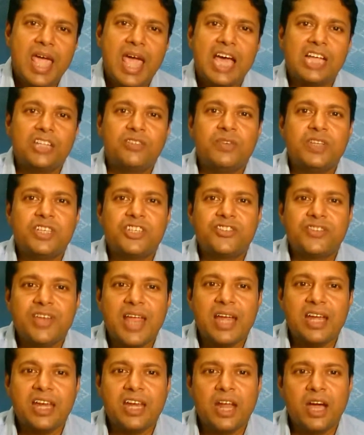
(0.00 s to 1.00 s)
As we
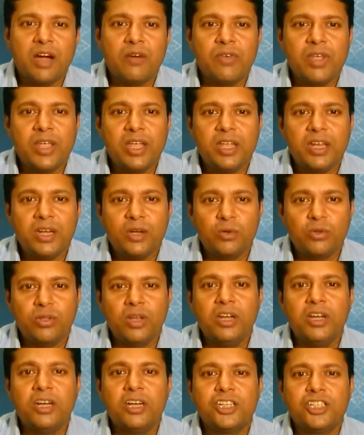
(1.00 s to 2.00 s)
stand in awe to
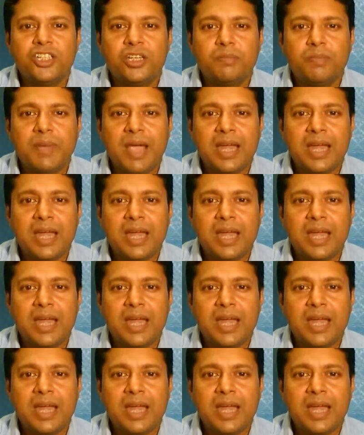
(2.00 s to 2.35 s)
the leadership